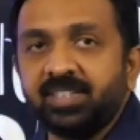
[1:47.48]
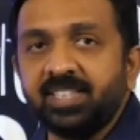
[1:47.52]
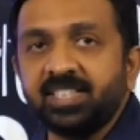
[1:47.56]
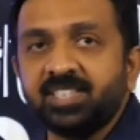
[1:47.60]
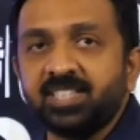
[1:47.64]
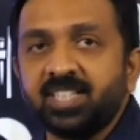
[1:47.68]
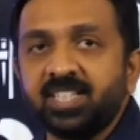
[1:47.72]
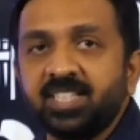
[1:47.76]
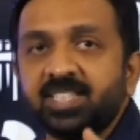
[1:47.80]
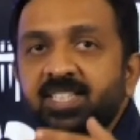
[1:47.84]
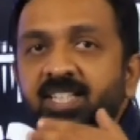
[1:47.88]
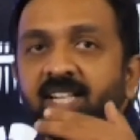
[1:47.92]

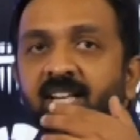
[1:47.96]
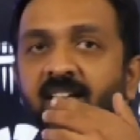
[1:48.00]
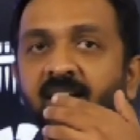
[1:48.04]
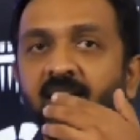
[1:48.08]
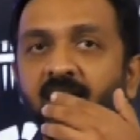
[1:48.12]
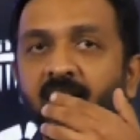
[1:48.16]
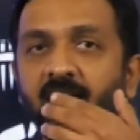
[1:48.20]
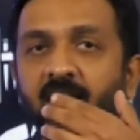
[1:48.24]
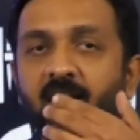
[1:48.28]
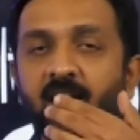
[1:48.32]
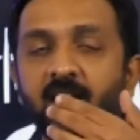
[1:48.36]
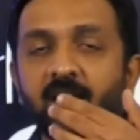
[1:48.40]
This is
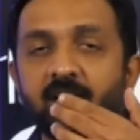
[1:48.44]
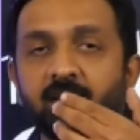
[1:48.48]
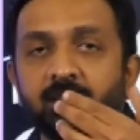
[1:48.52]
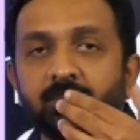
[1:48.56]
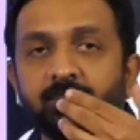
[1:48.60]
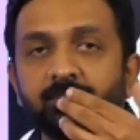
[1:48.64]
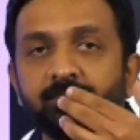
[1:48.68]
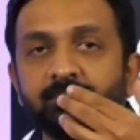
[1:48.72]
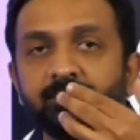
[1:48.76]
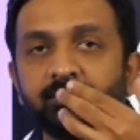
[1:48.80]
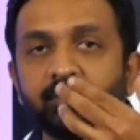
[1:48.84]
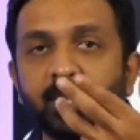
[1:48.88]

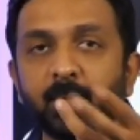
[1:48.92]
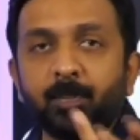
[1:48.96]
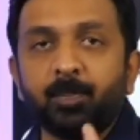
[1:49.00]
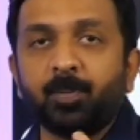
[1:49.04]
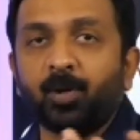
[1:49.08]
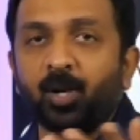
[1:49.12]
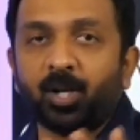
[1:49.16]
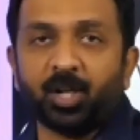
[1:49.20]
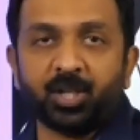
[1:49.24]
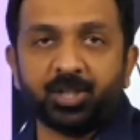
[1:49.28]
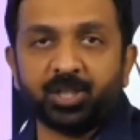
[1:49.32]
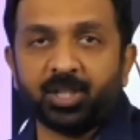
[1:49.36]

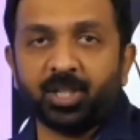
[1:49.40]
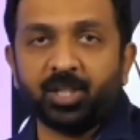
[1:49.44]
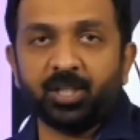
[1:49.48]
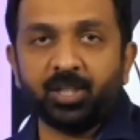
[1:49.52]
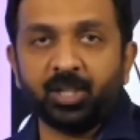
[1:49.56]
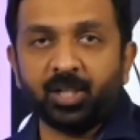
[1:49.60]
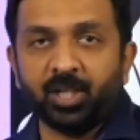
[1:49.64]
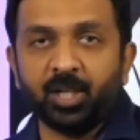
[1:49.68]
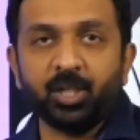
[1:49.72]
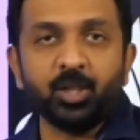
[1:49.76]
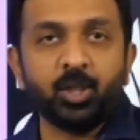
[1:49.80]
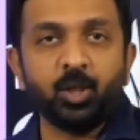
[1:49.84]

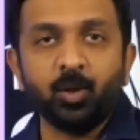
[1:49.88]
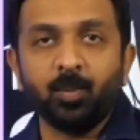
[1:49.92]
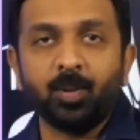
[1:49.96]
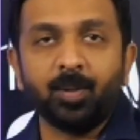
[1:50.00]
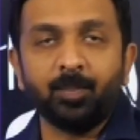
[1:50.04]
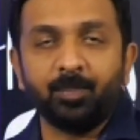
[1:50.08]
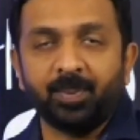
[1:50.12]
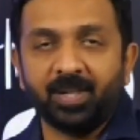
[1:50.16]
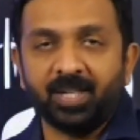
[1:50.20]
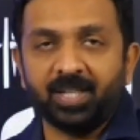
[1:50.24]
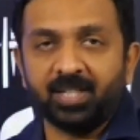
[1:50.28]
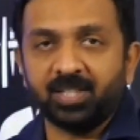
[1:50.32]
reproduction in
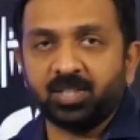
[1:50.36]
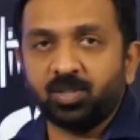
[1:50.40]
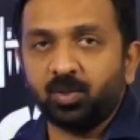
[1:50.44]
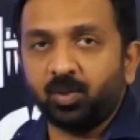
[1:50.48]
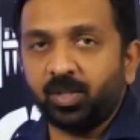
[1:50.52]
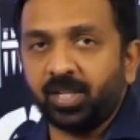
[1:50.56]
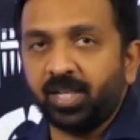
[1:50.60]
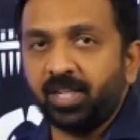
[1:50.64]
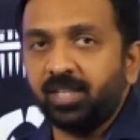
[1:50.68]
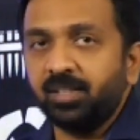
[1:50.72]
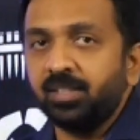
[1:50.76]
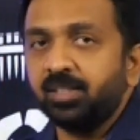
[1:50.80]
human beings.
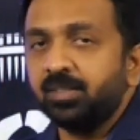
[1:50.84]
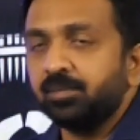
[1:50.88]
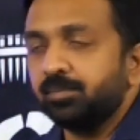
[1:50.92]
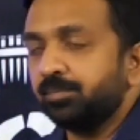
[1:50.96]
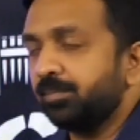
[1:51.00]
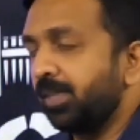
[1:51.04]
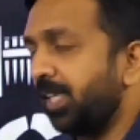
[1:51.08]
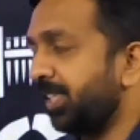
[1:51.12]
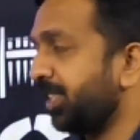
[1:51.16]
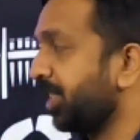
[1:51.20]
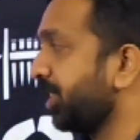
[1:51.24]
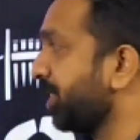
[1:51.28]
Okay,
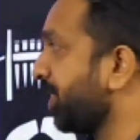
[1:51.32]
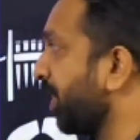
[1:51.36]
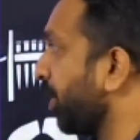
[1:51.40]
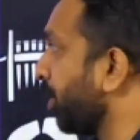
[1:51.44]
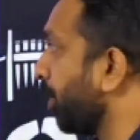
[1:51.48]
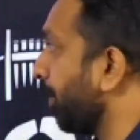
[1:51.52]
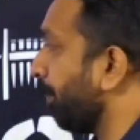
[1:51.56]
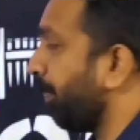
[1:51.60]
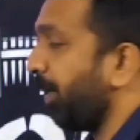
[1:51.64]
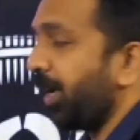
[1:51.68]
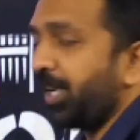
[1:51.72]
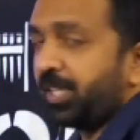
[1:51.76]

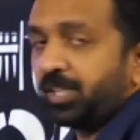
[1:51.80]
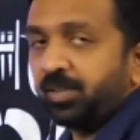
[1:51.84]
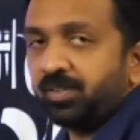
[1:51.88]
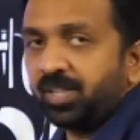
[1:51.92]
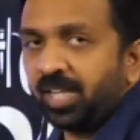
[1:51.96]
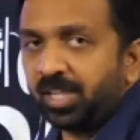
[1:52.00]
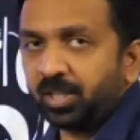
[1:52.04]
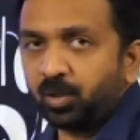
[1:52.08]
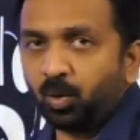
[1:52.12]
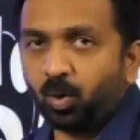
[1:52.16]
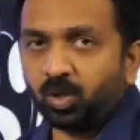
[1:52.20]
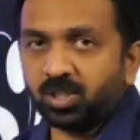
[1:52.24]
assisted reproductive
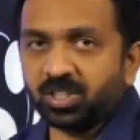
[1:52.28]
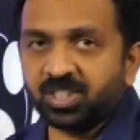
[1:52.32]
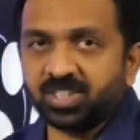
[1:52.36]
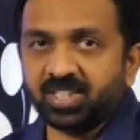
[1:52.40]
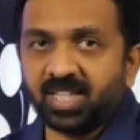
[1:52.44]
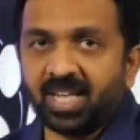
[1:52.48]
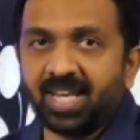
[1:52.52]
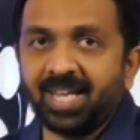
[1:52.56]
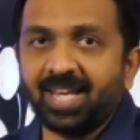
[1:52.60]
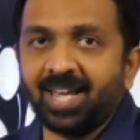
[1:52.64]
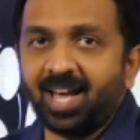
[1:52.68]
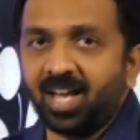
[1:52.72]

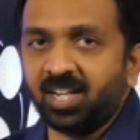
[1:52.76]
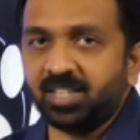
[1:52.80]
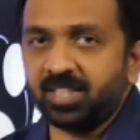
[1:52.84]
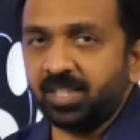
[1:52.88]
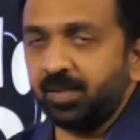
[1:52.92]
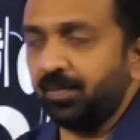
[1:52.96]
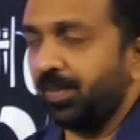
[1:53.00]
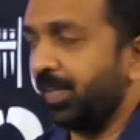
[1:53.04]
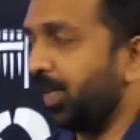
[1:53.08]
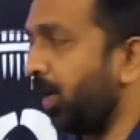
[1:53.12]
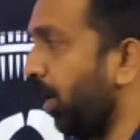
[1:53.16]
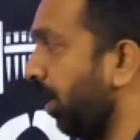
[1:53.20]
technologies, ART
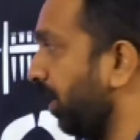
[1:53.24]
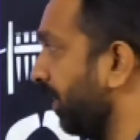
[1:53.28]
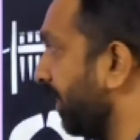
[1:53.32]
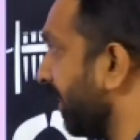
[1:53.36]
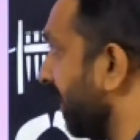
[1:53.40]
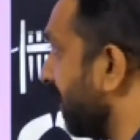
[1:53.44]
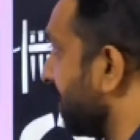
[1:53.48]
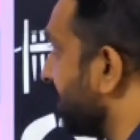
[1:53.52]
we call it